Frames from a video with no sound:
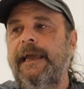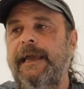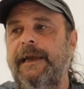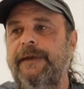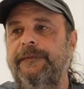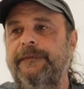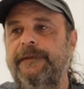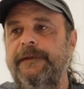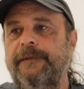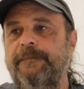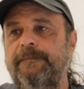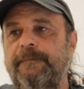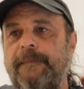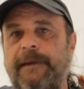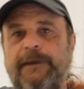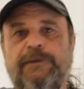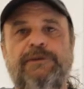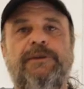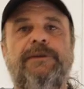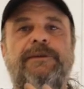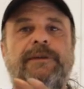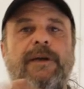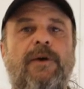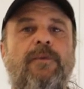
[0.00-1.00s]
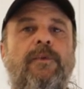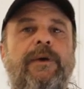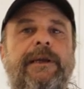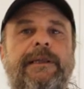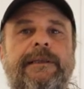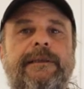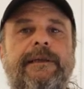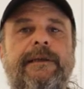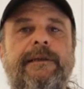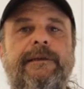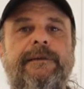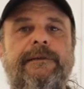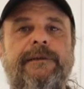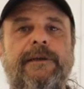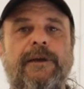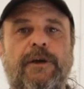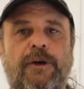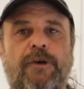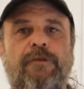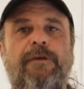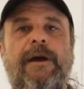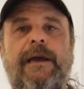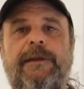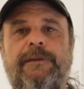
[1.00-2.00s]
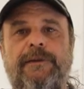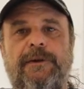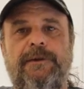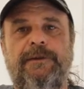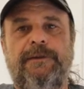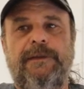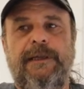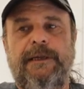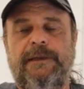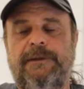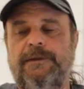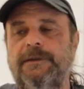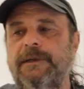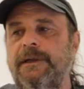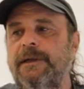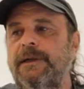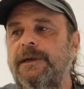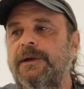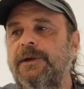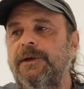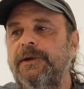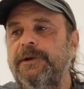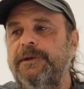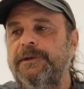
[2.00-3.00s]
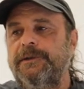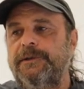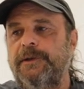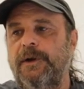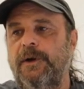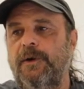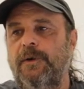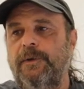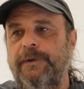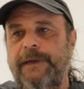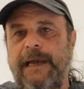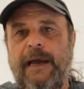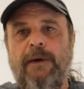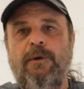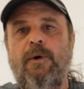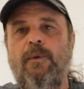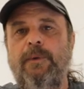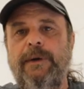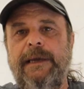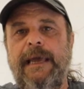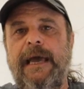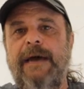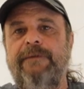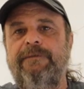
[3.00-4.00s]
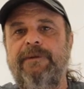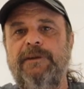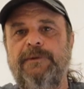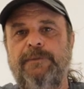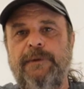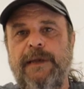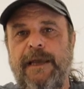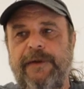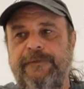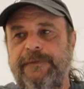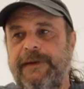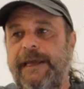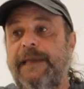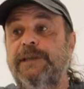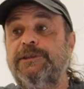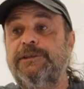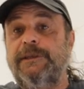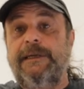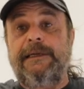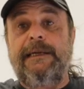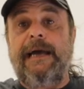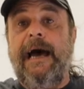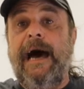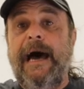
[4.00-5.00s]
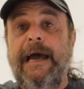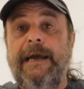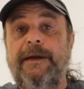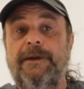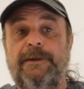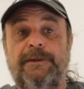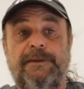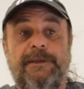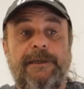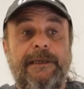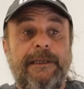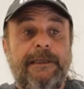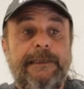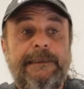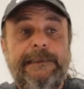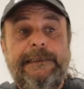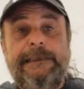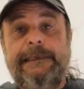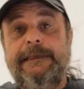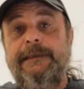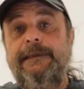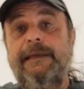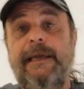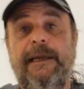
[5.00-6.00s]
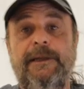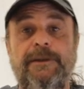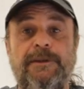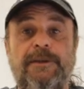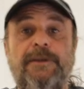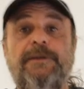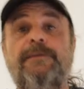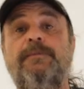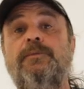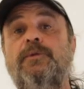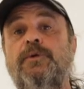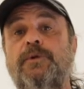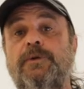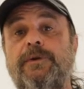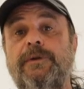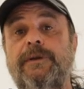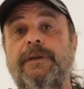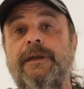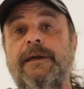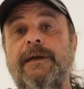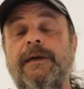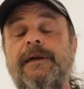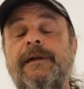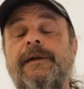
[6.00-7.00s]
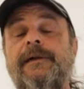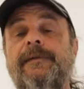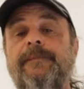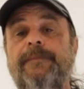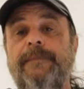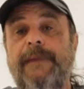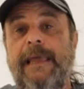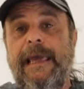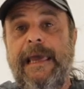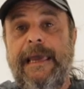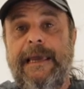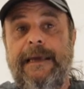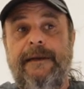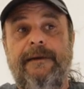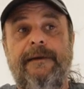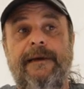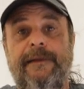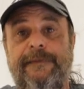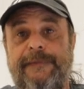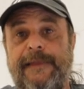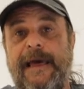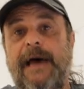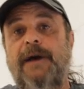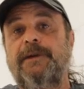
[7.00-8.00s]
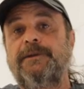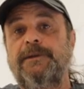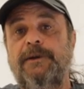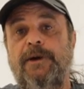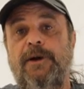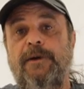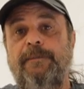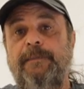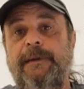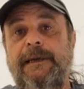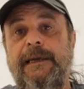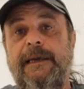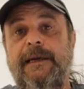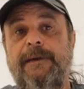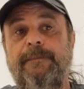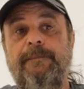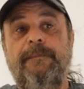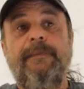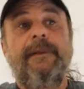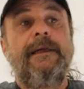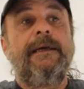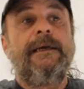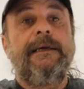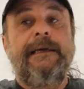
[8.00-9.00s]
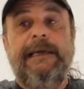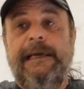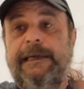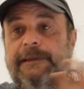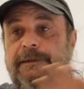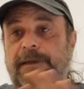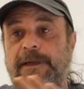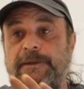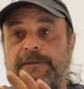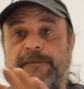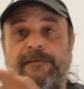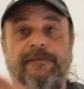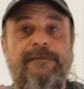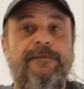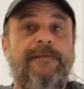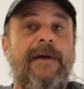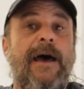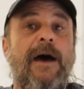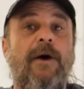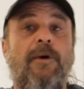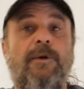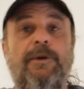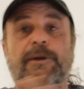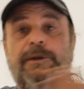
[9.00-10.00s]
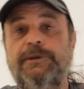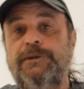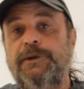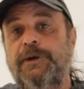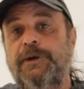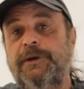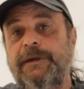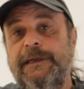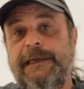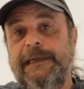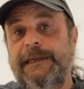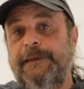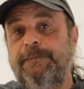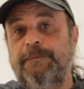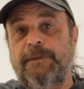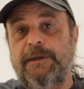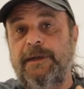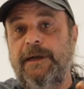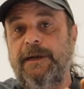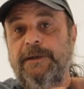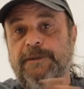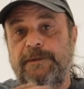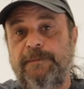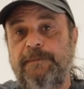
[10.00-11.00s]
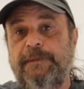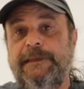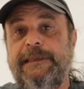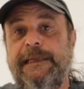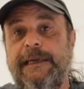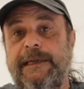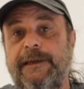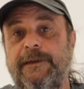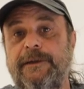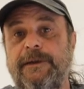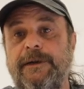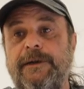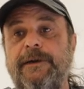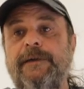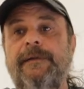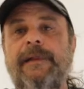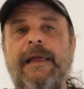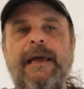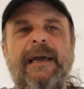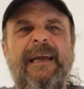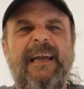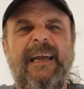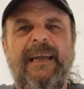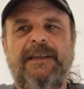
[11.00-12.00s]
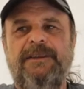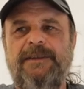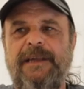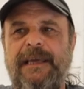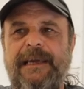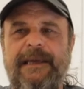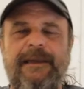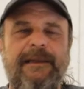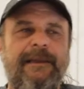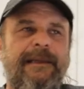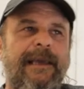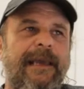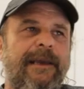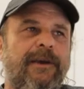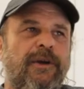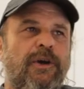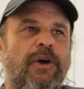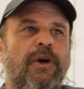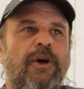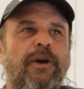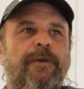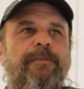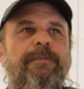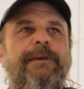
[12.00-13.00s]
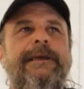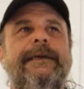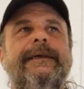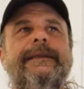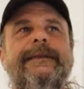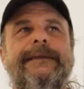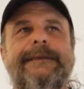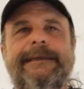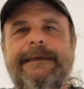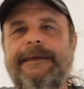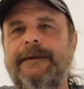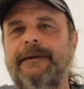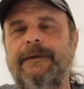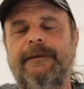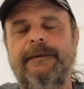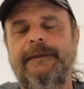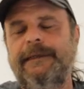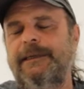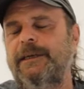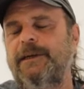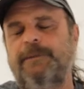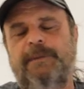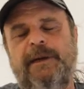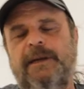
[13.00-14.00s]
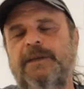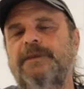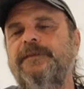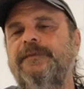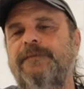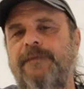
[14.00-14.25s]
and the measures that we did to correct those things. So now what we have is we have an engine that idles clean and smooth at 1,000 RPM it doesn't foul or dirty any plugs in particular. It's, it, it could be a little cleaner, but it's